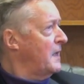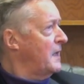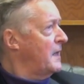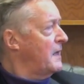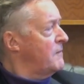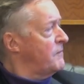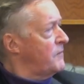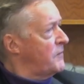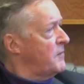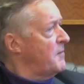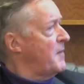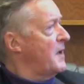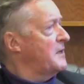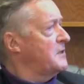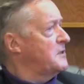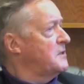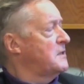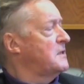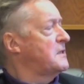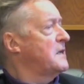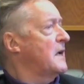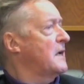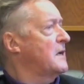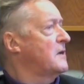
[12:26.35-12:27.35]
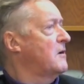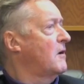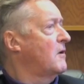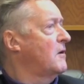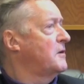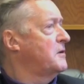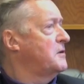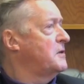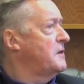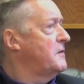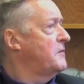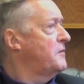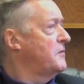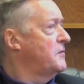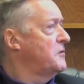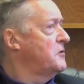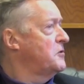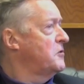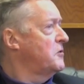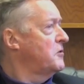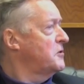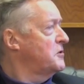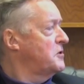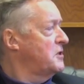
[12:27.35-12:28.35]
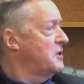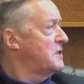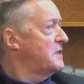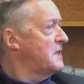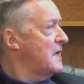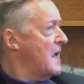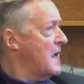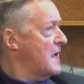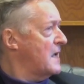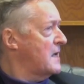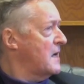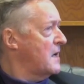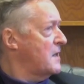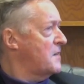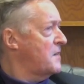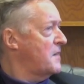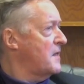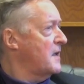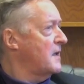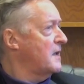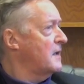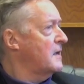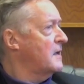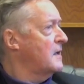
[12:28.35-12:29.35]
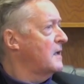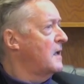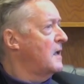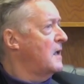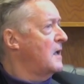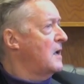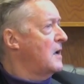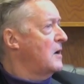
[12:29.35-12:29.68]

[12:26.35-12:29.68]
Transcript: in information technology from Georgia Tech, I think,